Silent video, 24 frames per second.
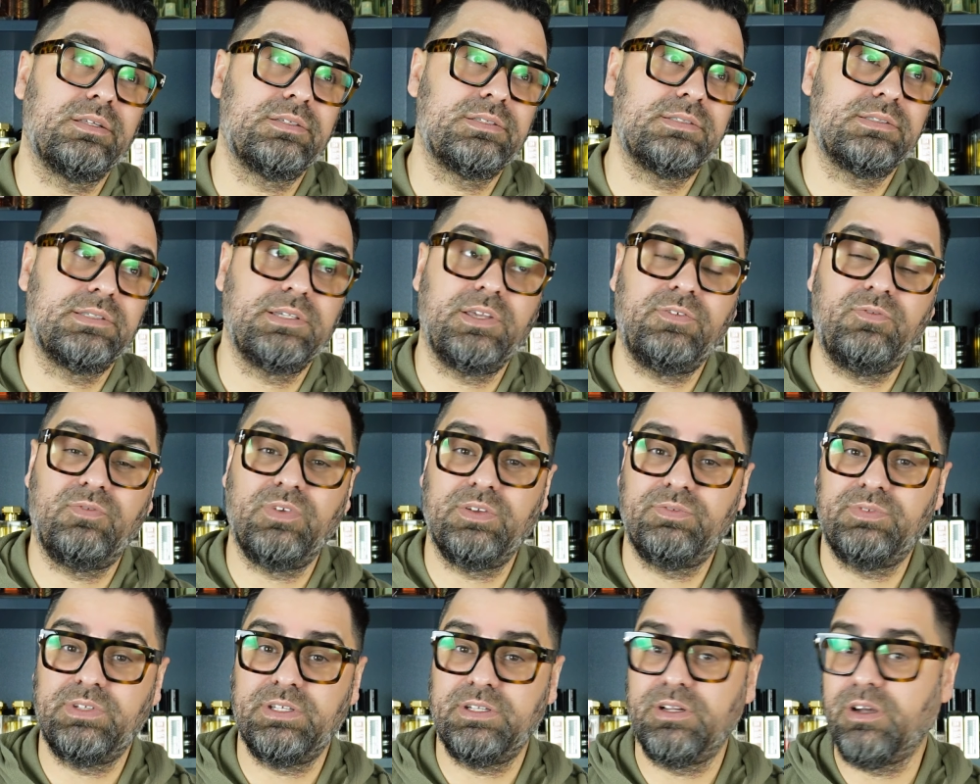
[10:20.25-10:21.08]
this is a
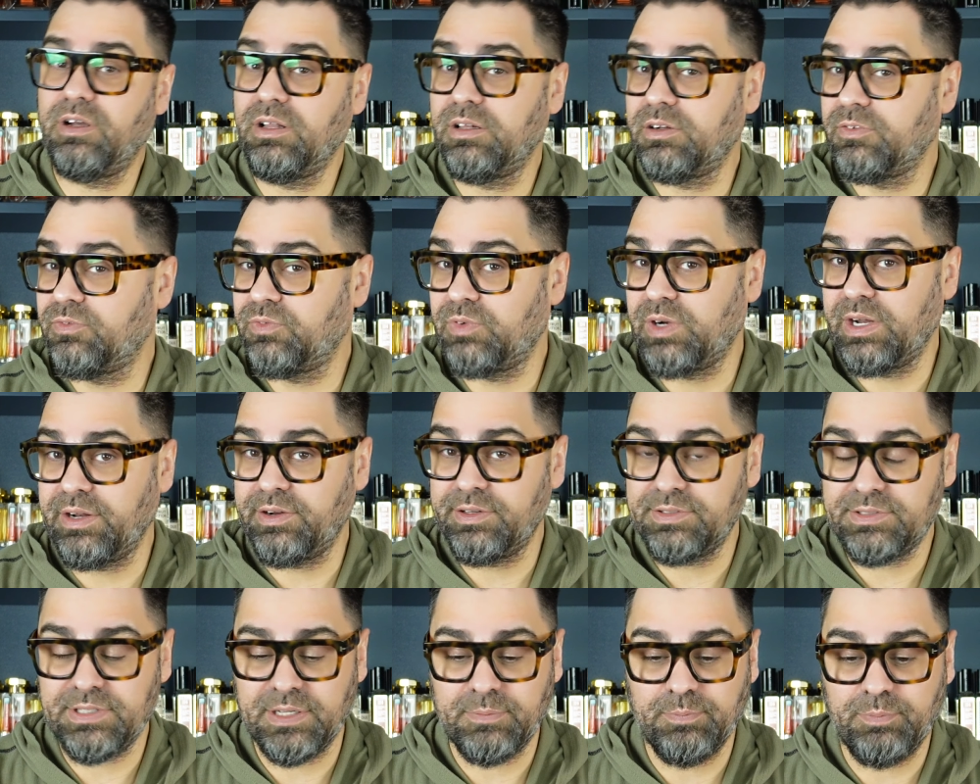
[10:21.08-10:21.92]
fifty dollar
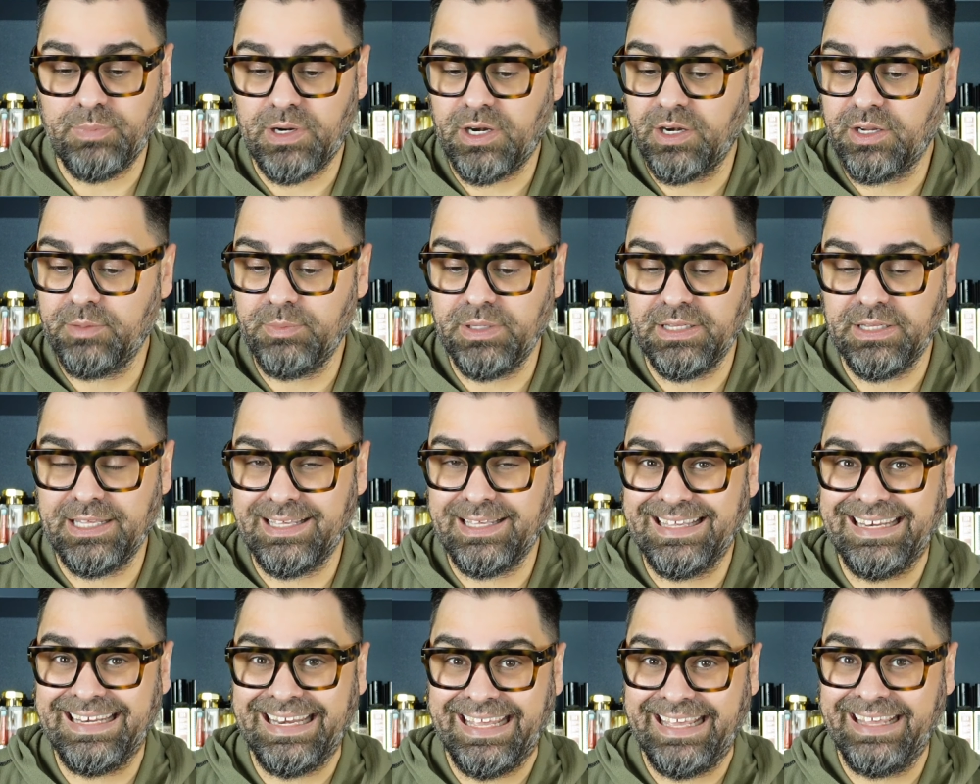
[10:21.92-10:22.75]
fragrance, like bargain bin,
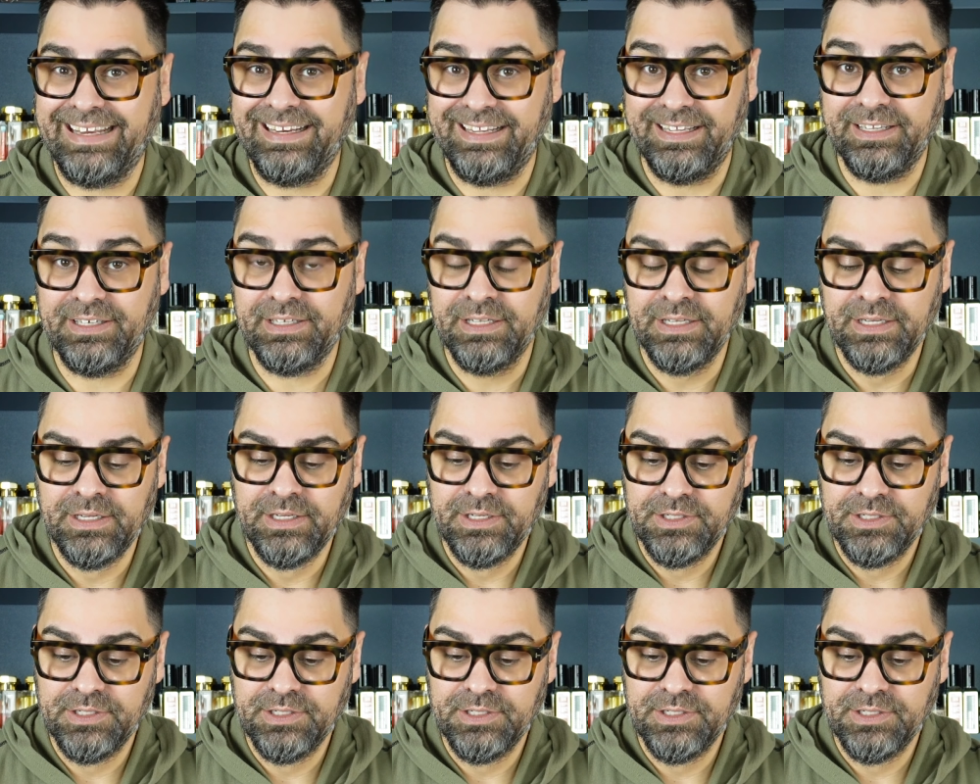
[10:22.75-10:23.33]
like Canadian.